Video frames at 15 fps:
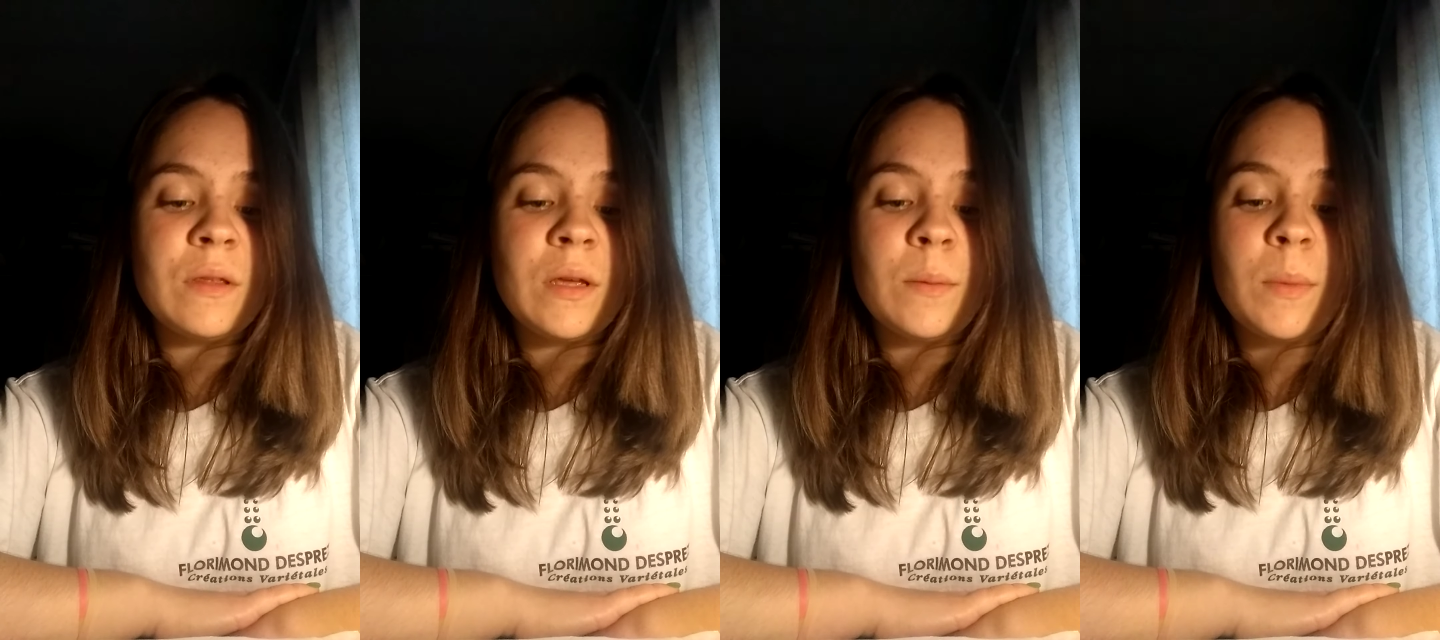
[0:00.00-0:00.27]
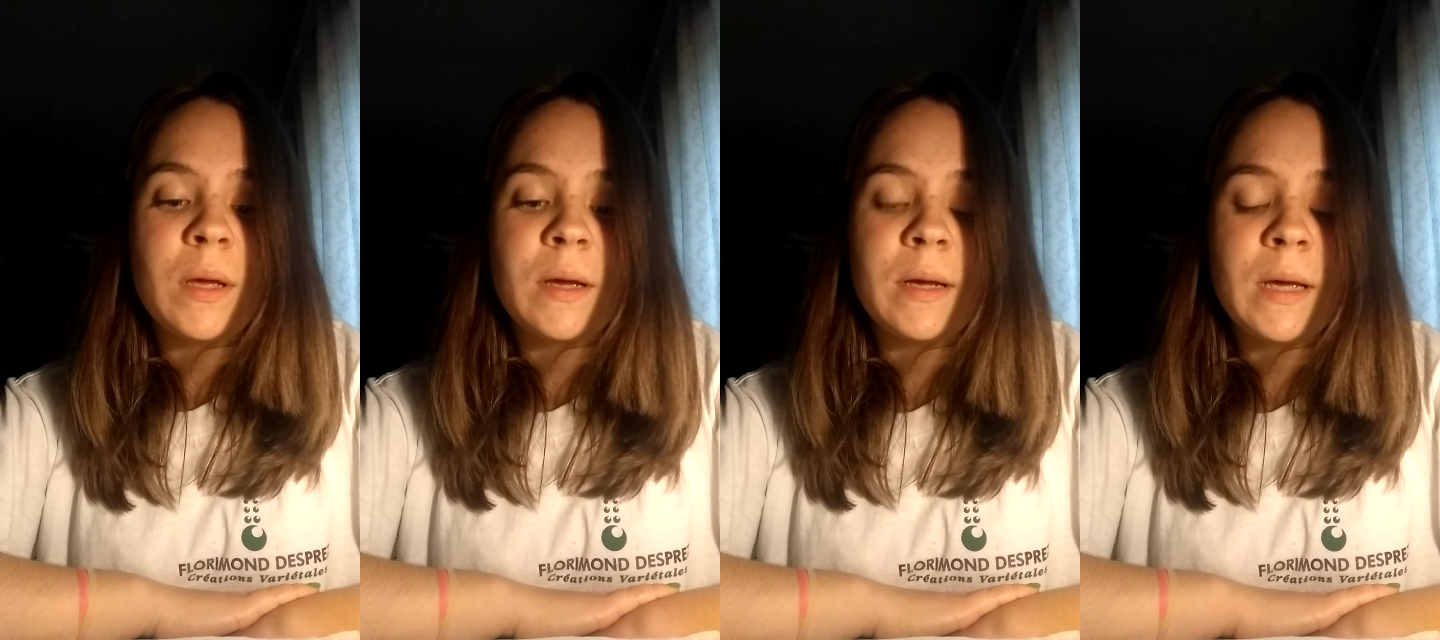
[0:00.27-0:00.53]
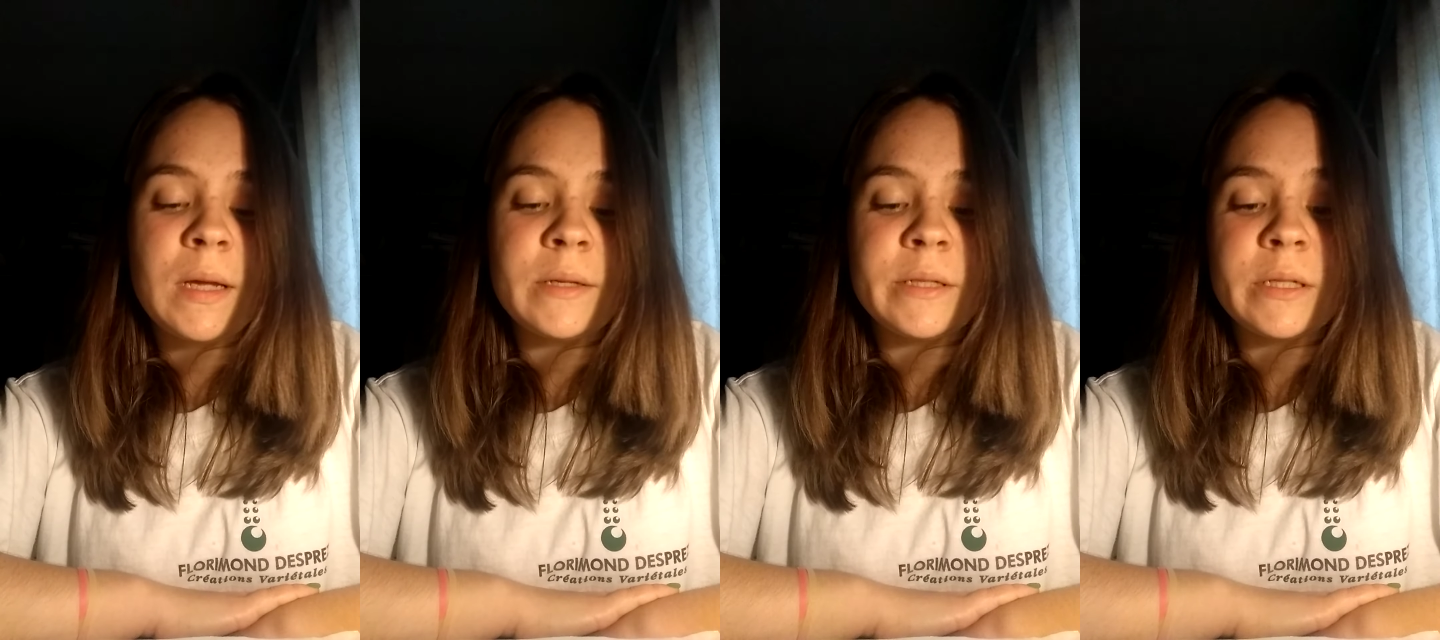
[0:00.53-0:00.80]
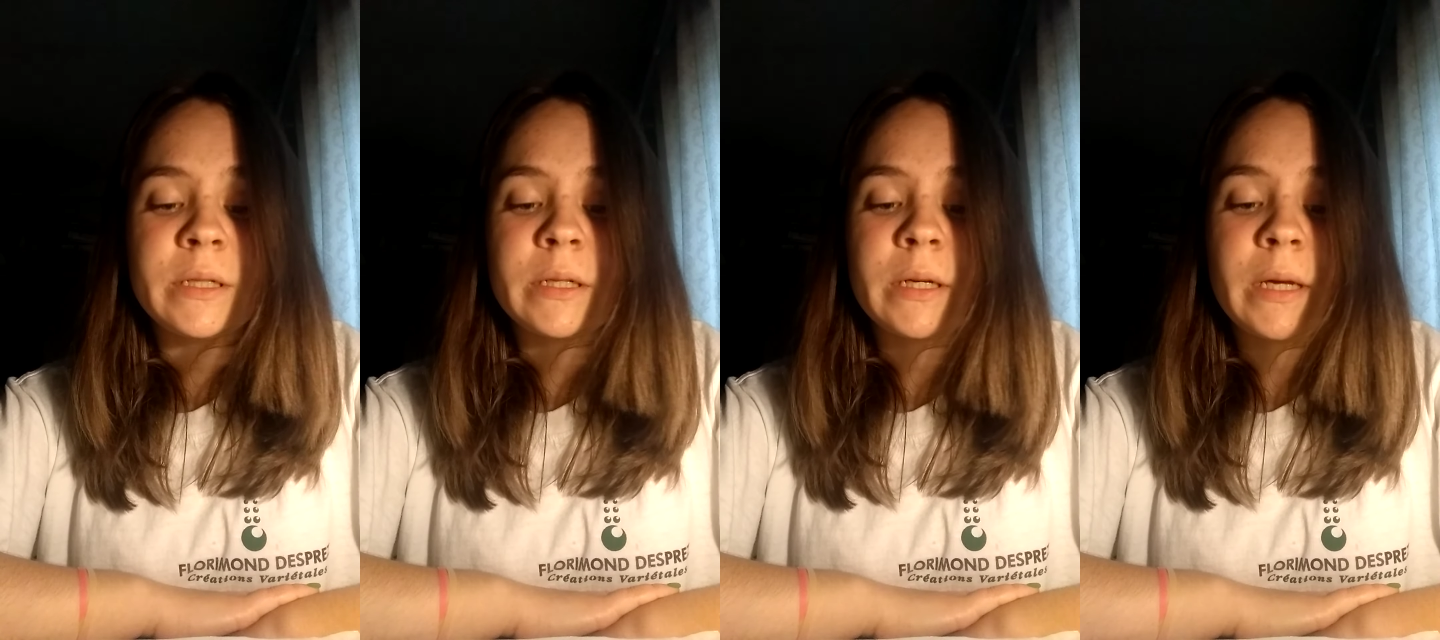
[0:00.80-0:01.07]
them again
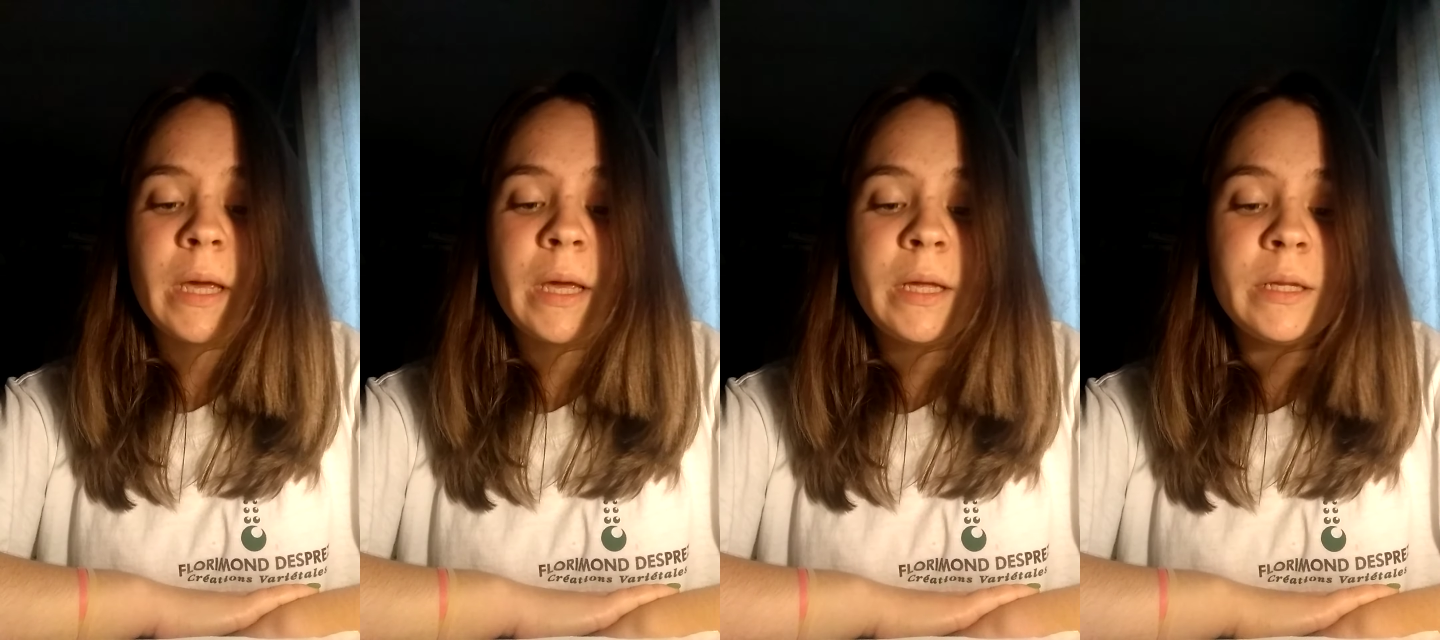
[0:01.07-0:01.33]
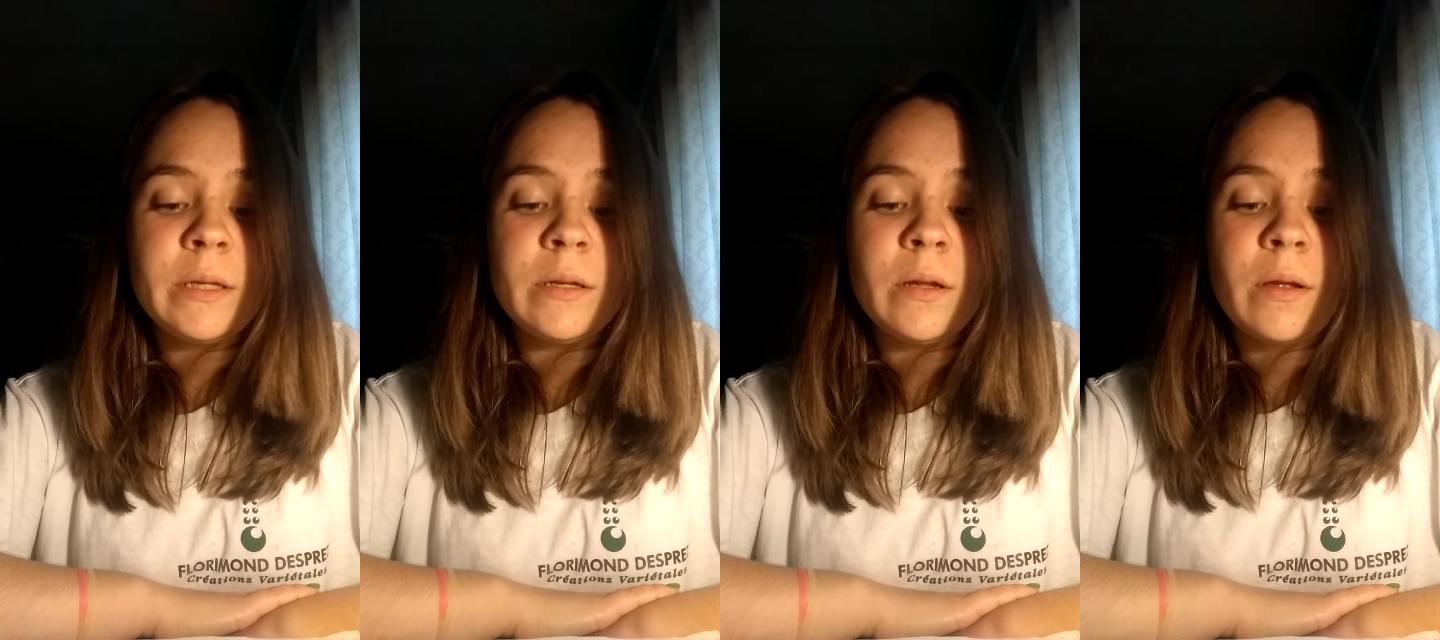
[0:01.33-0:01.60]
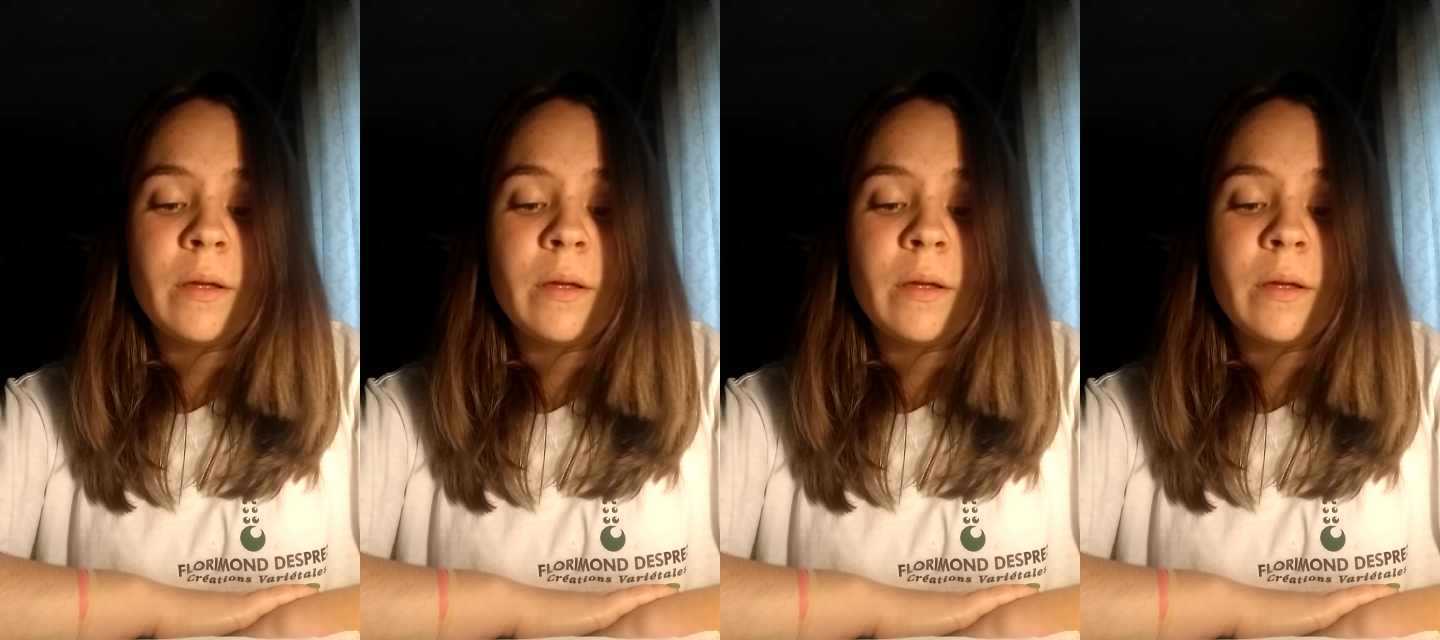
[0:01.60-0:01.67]
and again,